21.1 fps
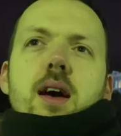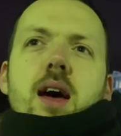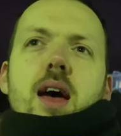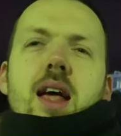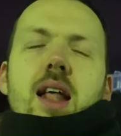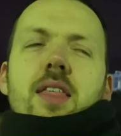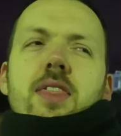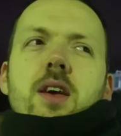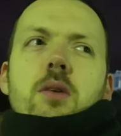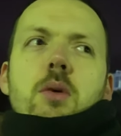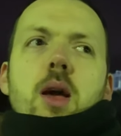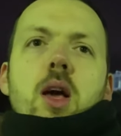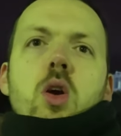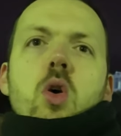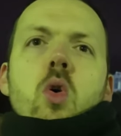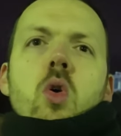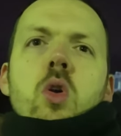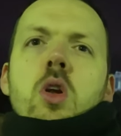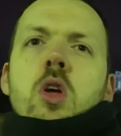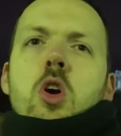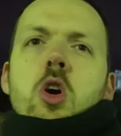And I think when
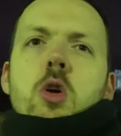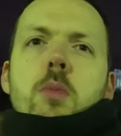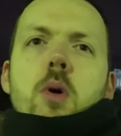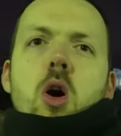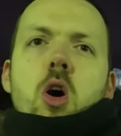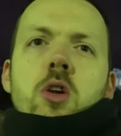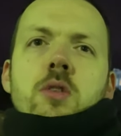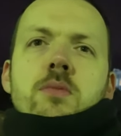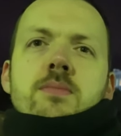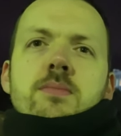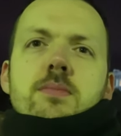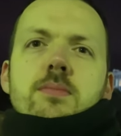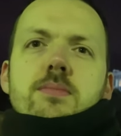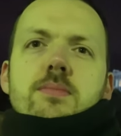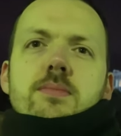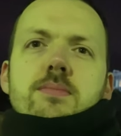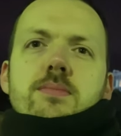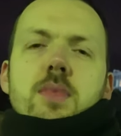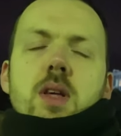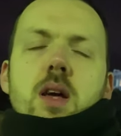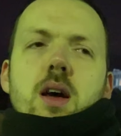Gordon come on,
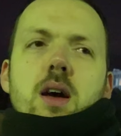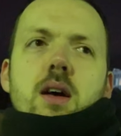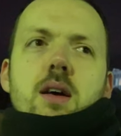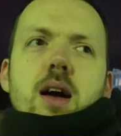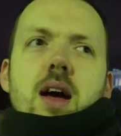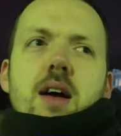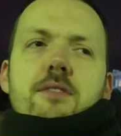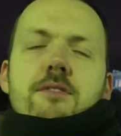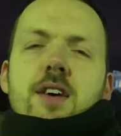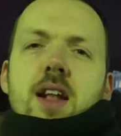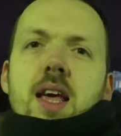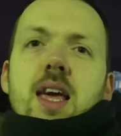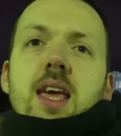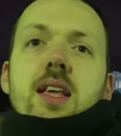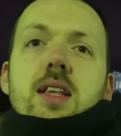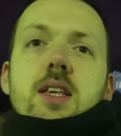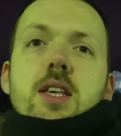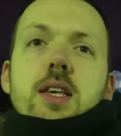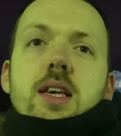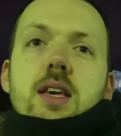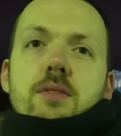I felt like
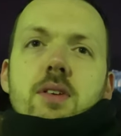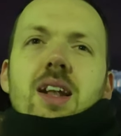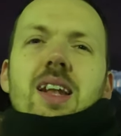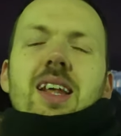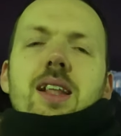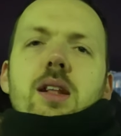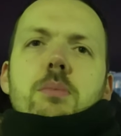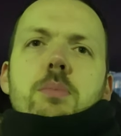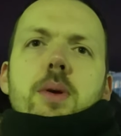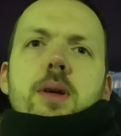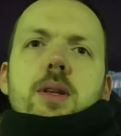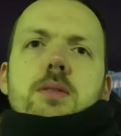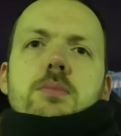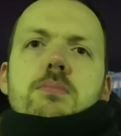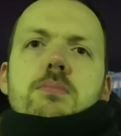he'd give a little bit